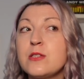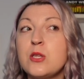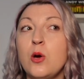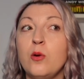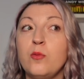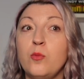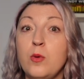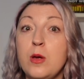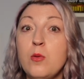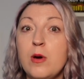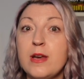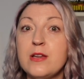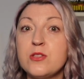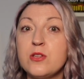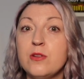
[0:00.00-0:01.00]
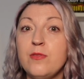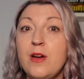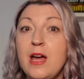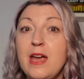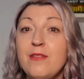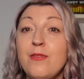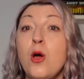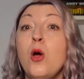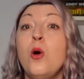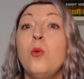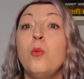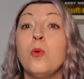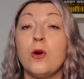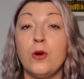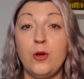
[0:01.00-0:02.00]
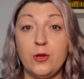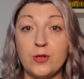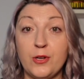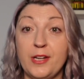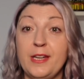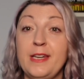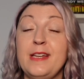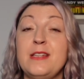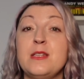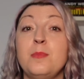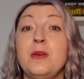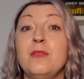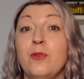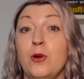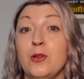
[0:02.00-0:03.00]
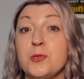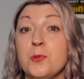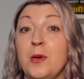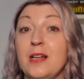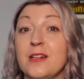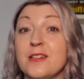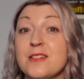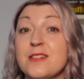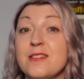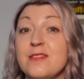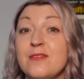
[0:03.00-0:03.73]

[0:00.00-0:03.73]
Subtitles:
So if we want to survive, we're all going to need to be vault dwellers.